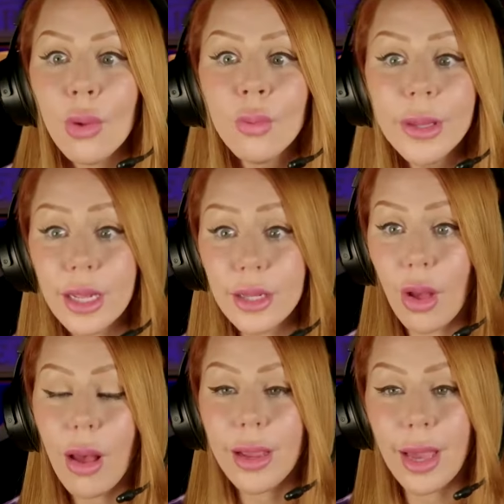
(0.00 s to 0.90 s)
When they
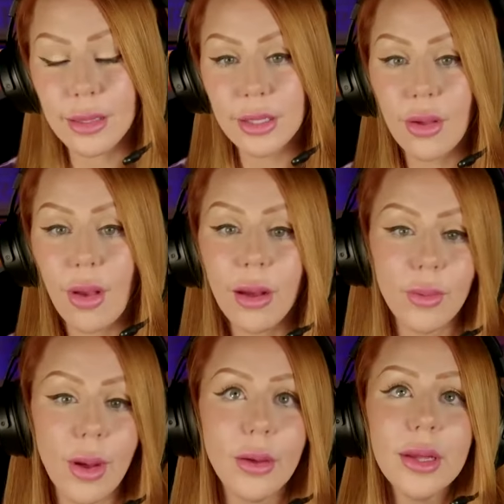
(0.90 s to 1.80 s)
talk, how do they
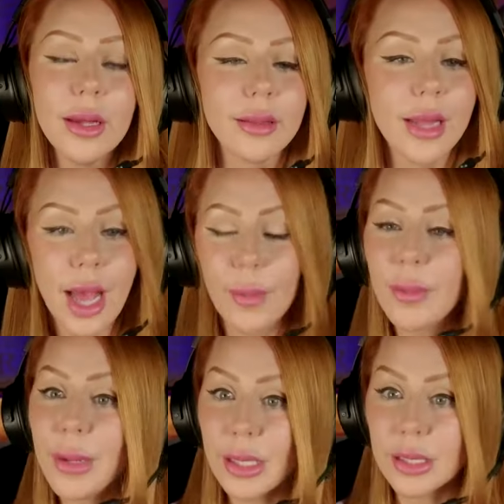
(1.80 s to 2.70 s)
talk? Well, they come
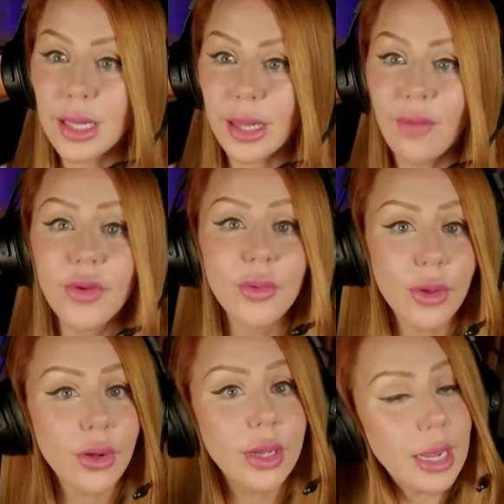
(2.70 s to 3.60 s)
in because they love you.
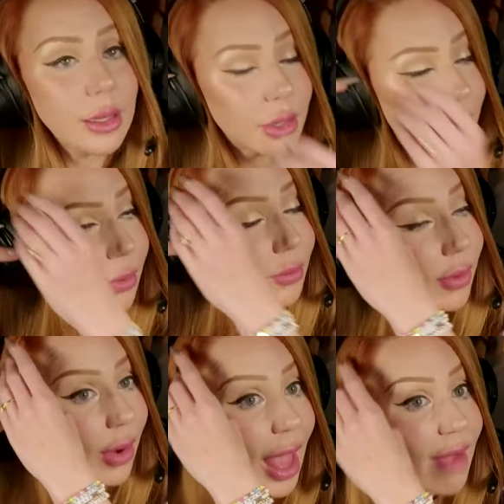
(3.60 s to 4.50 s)
They're connected to you.
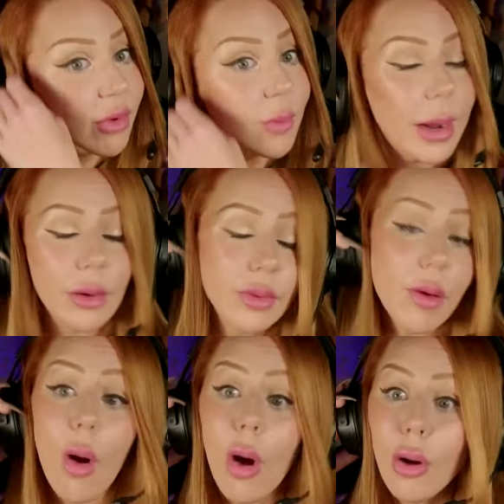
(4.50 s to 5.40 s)
They're everywhere.
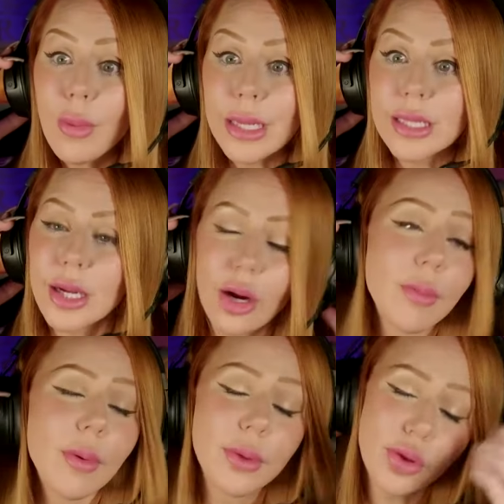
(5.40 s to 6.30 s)
They're always here,
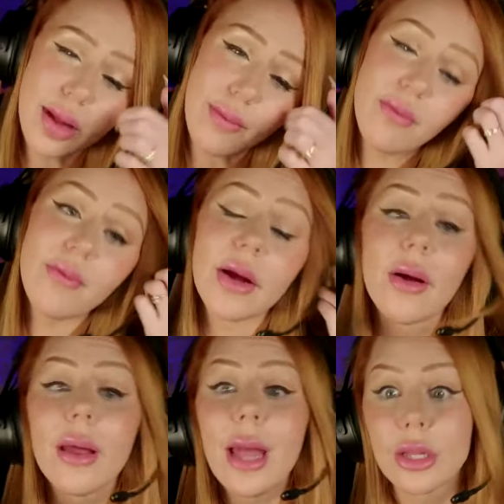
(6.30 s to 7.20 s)
but we just have to
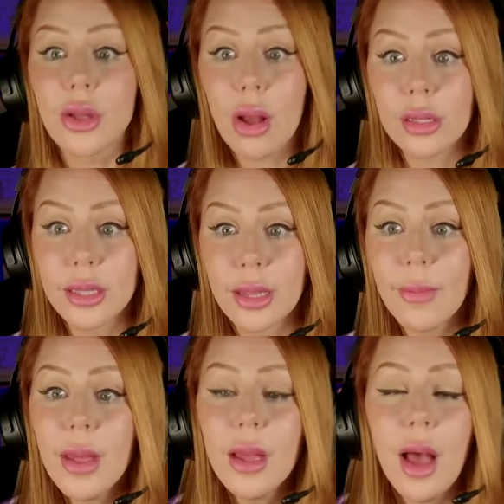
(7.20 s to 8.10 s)
figure out how to talk to them.
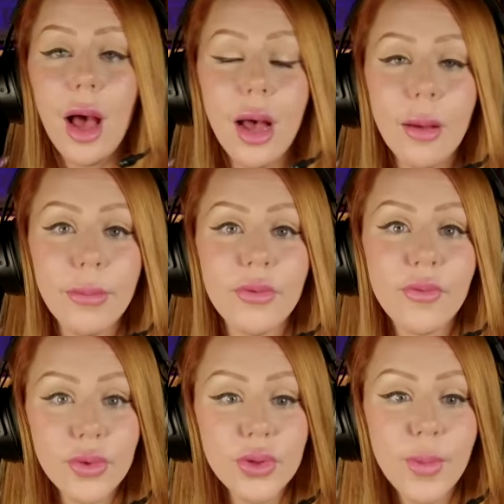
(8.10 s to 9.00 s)
The
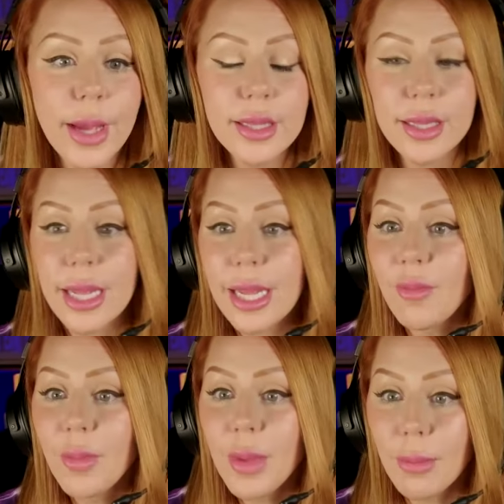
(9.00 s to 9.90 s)
first way is that they
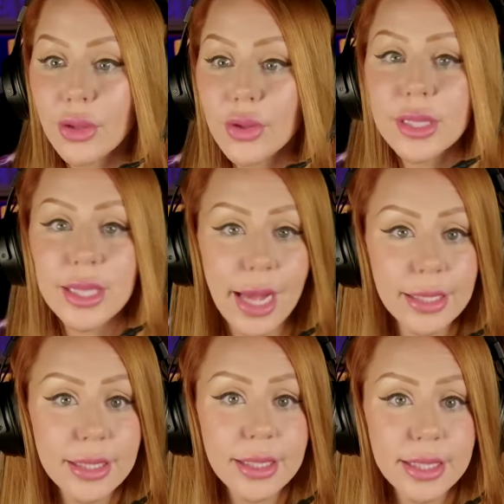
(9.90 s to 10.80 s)
give me a bunch of
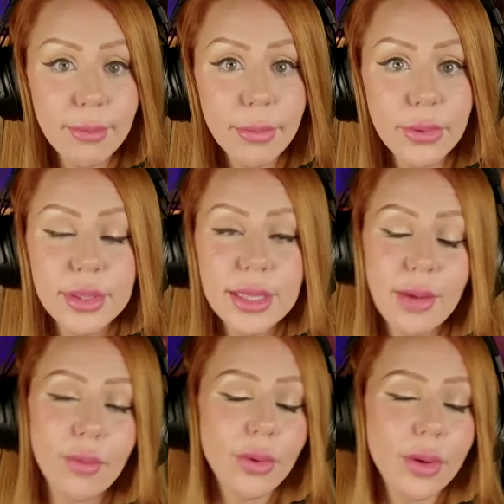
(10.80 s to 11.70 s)
signs and symbols.
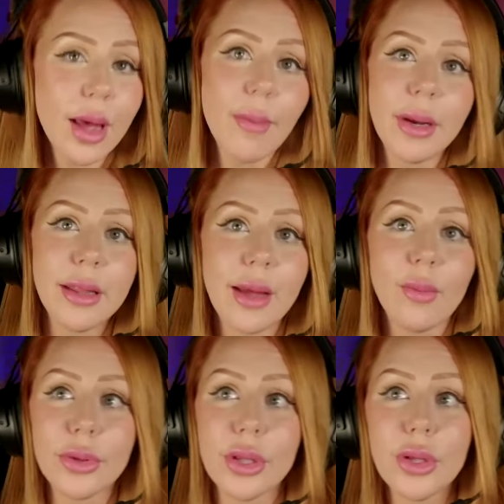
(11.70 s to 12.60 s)
They will come in and they
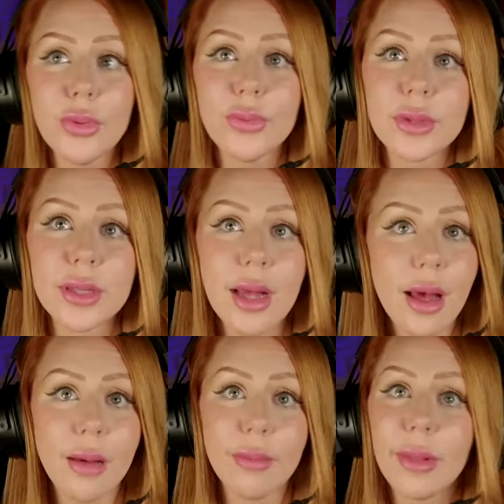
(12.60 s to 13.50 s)
will use
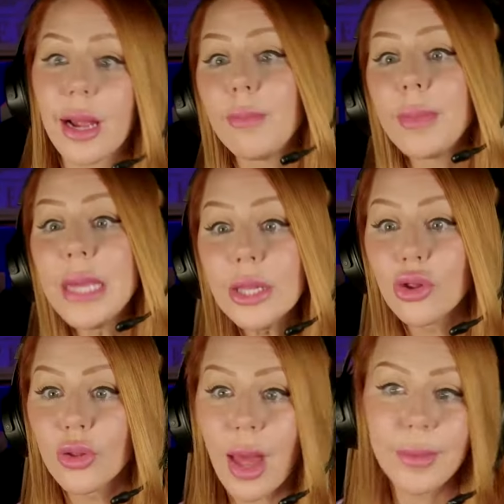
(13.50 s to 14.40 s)
like a
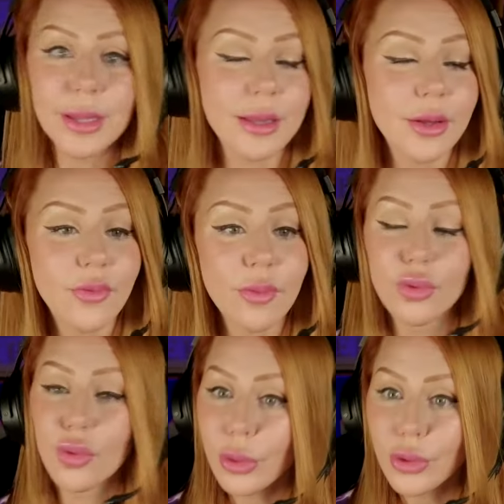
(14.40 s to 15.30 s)
peach. That means that they're from
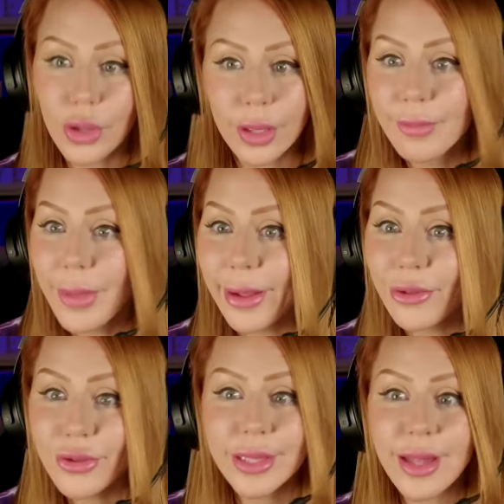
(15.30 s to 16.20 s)
Georgia, like
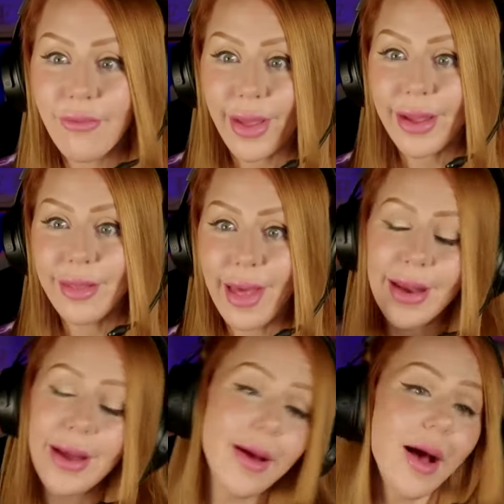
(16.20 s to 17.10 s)
just stuff like
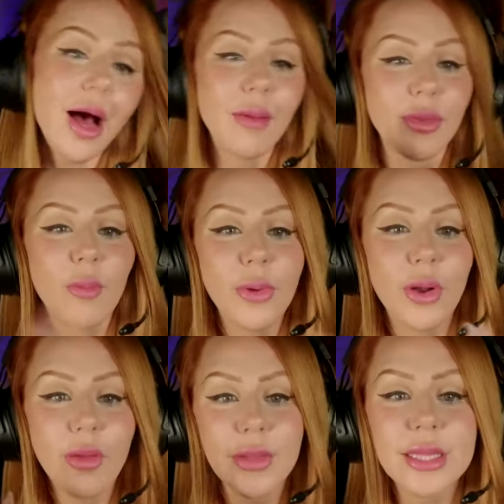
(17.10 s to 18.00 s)
that. They'll
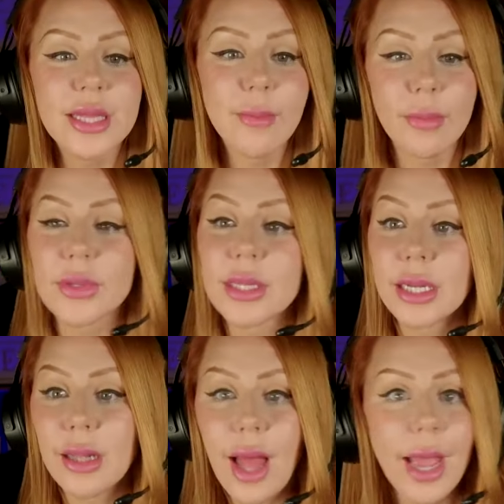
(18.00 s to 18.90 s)
put all these symbols in
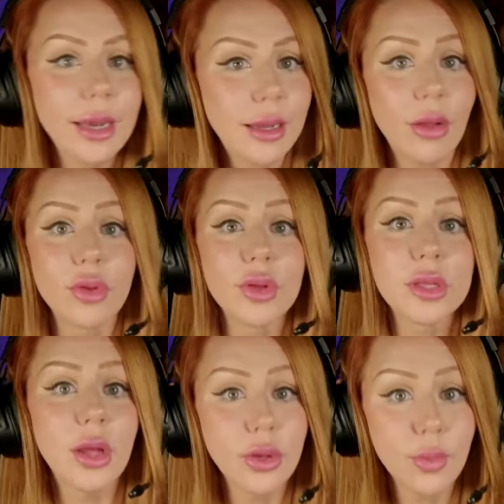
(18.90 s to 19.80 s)
a line and I'll just
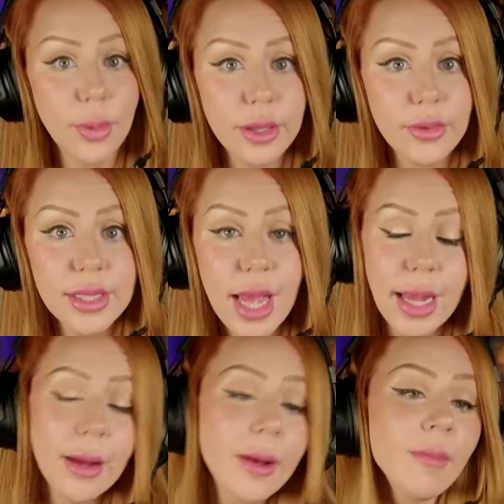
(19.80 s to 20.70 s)
tell you what they're
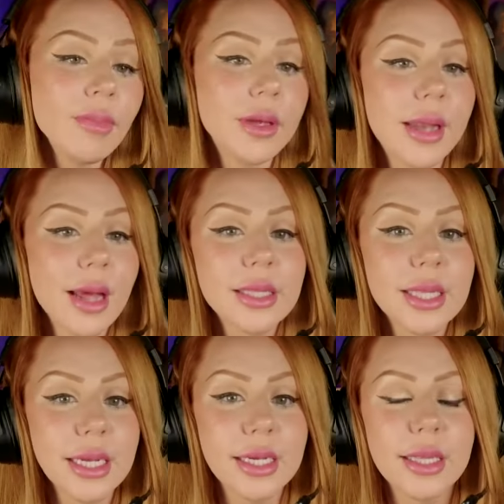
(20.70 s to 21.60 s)
saying. The next
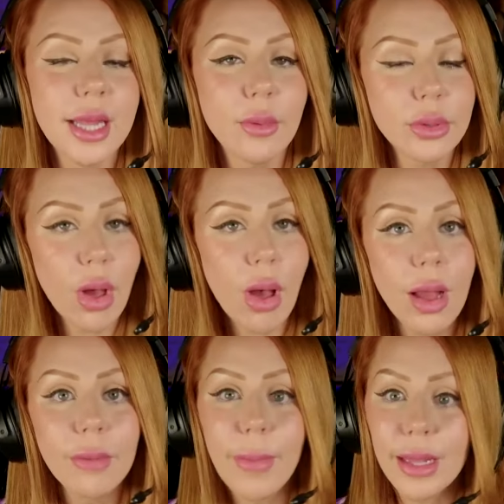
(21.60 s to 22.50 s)
thing is that they will
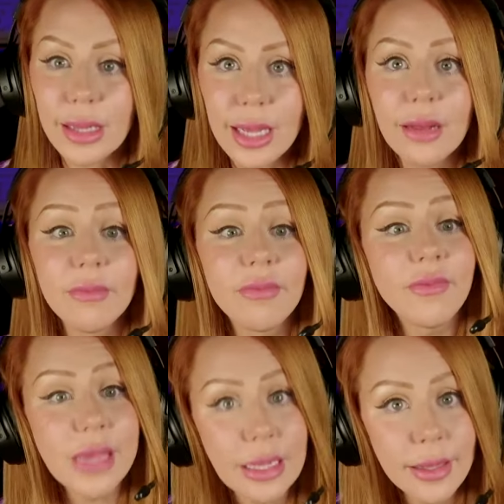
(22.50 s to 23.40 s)
talk mainly in
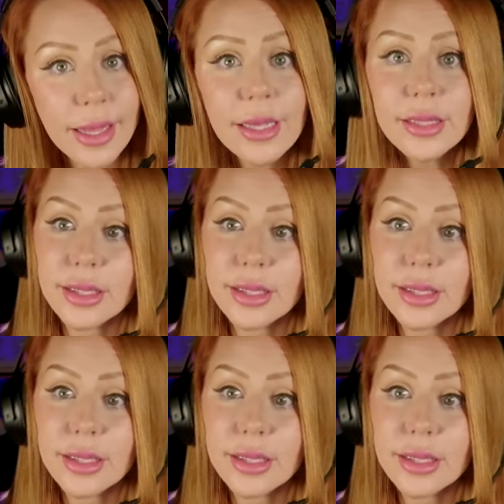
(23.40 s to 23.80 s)
feelings.